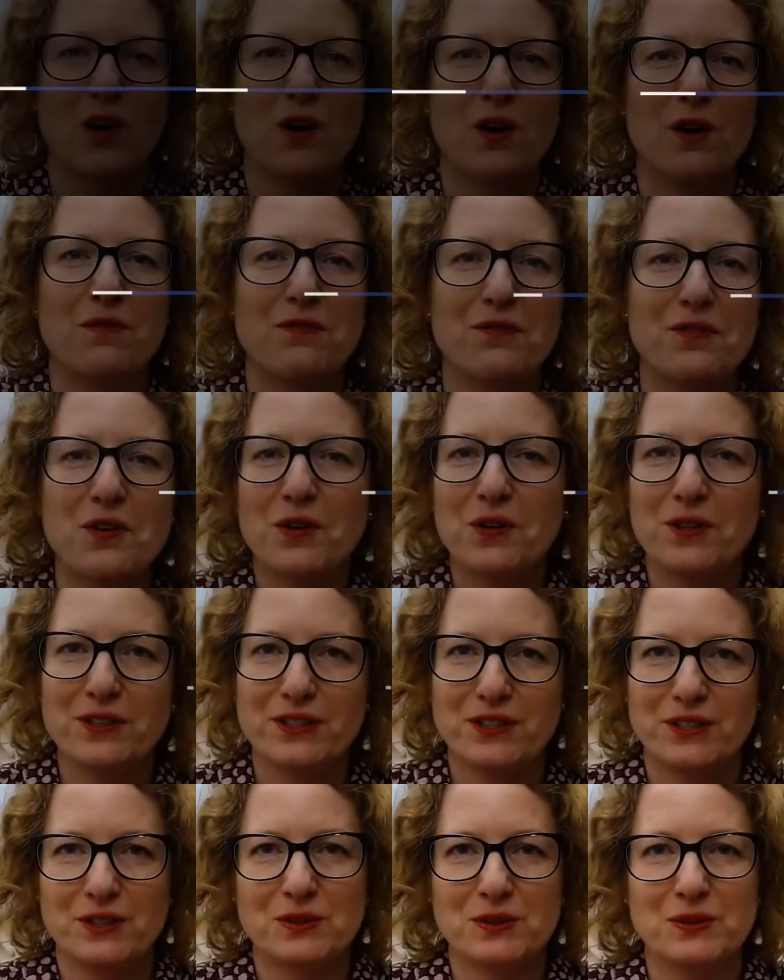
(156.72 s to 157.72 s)
Of
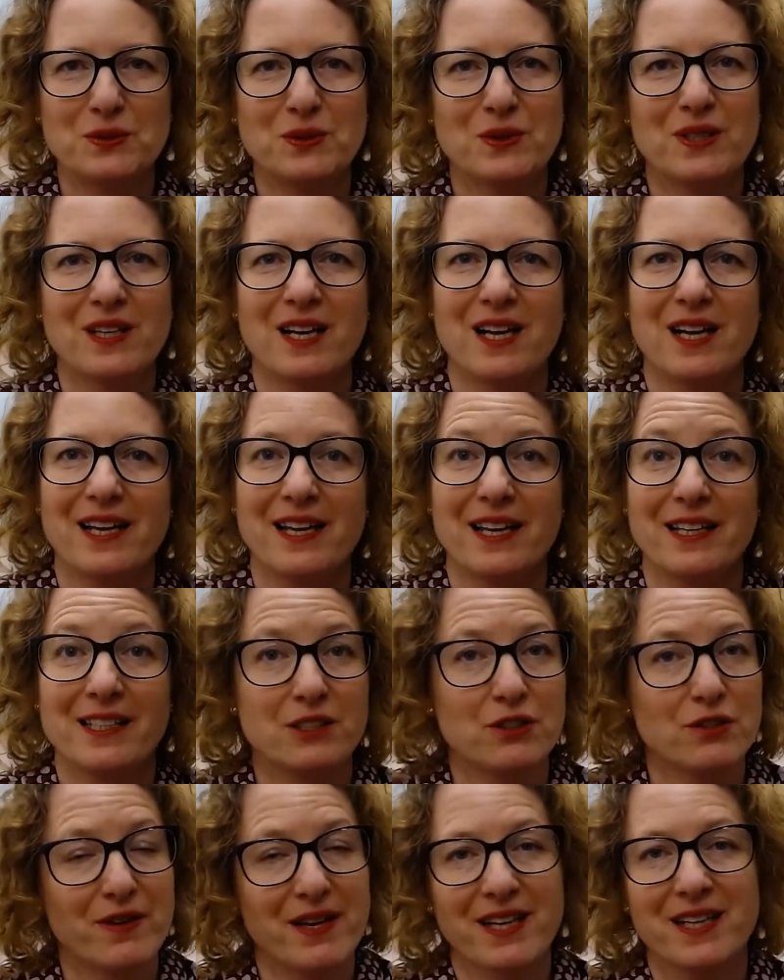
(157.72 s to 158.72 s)
course, you get
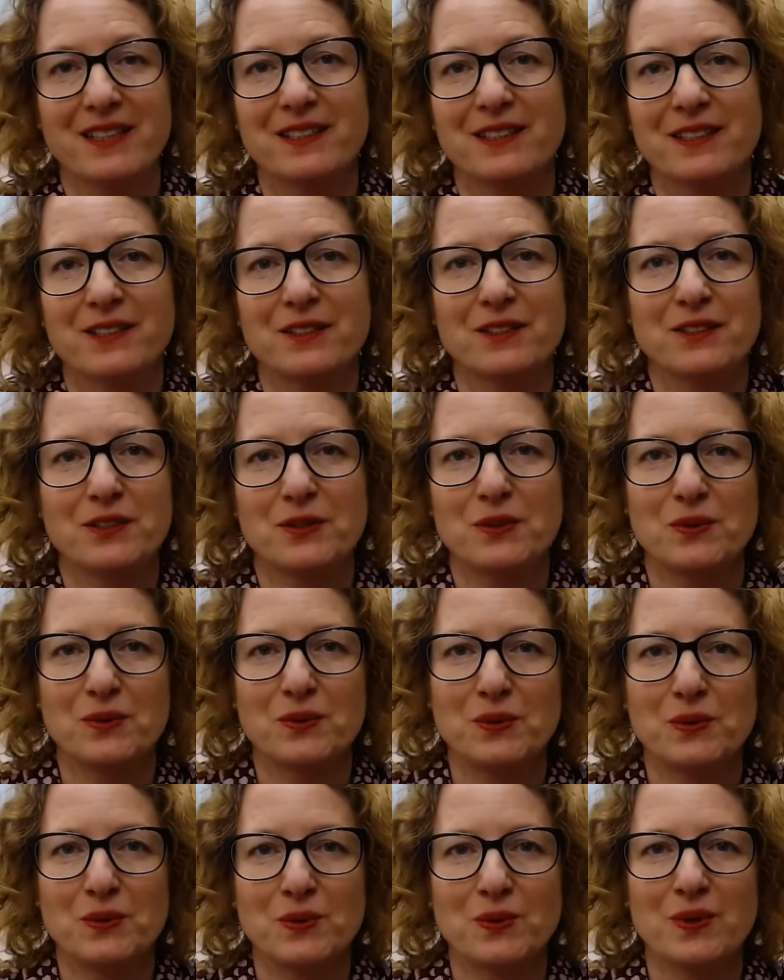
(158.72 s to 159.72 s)
attracted
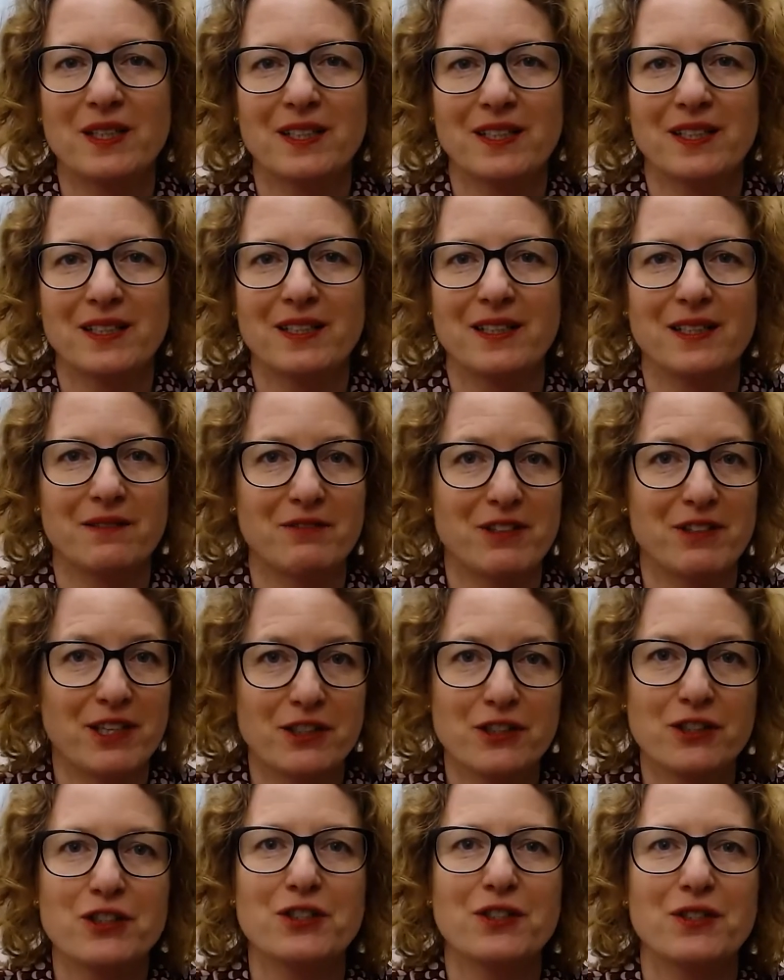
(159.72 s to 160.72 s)
to a
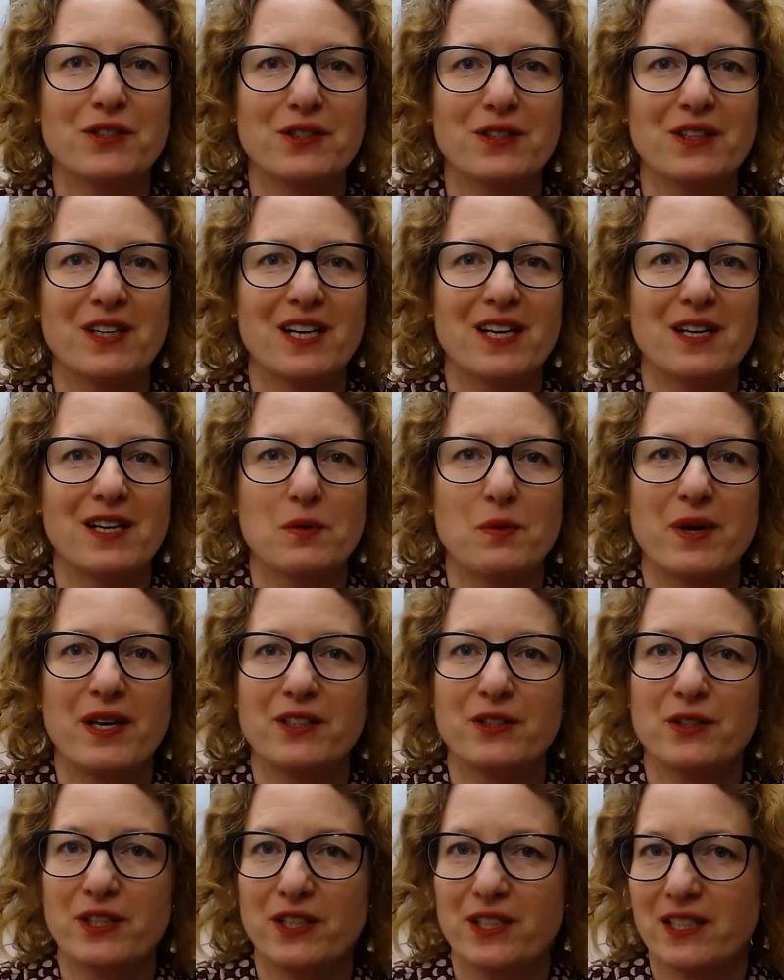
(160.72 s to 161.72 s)
venture when
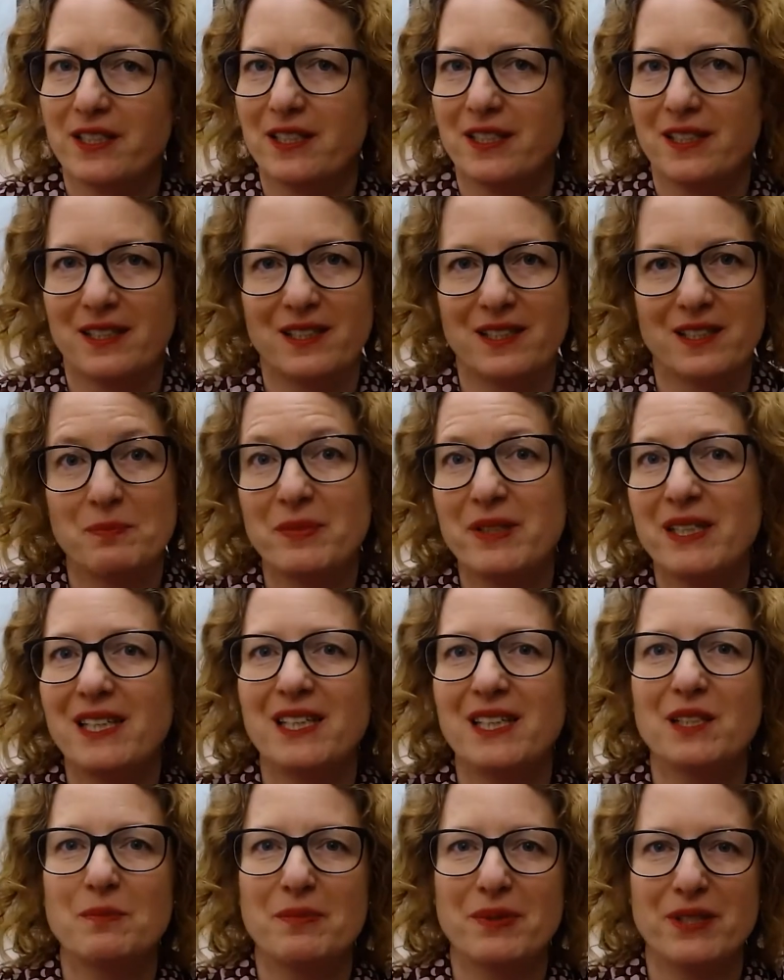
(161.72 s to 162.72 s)
you hear an
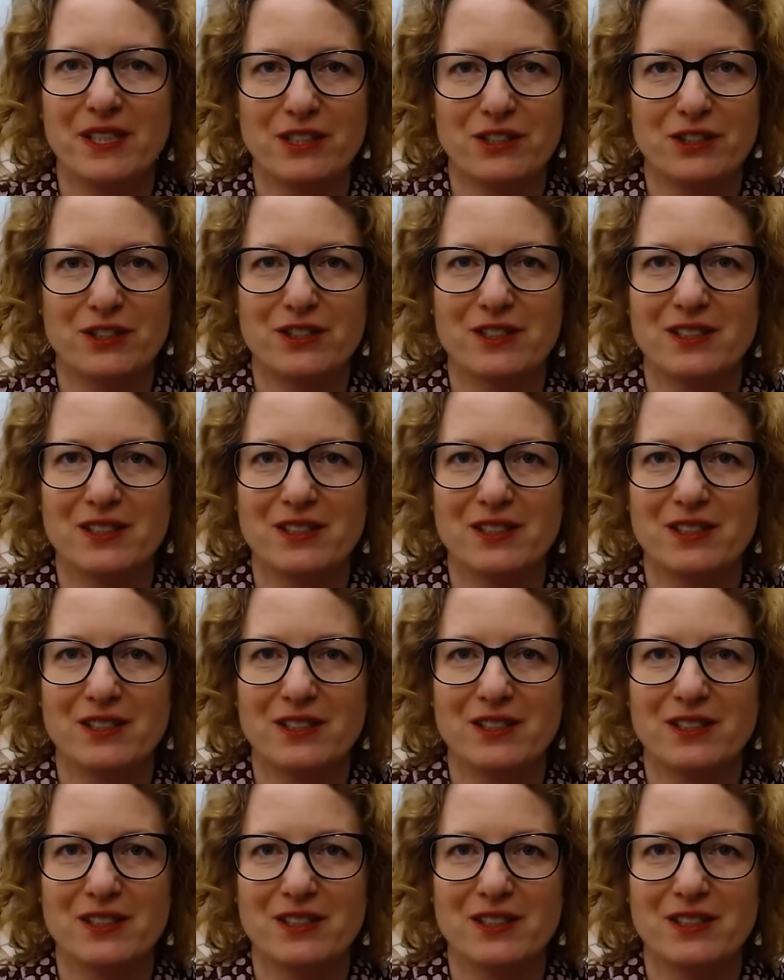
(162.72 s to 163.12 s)
appealing pitch.